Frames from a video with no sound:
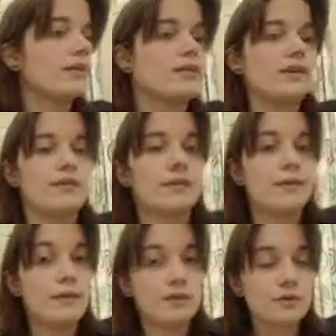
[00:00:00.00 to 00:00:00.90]
You never know
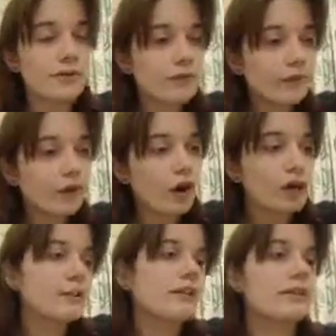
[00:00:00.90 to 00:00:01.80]
how much we could have in
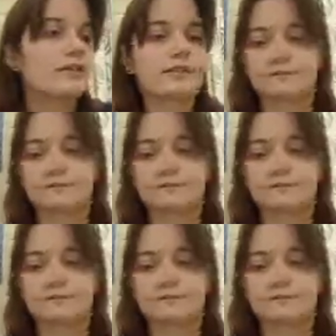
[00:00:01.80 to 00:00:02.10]
common.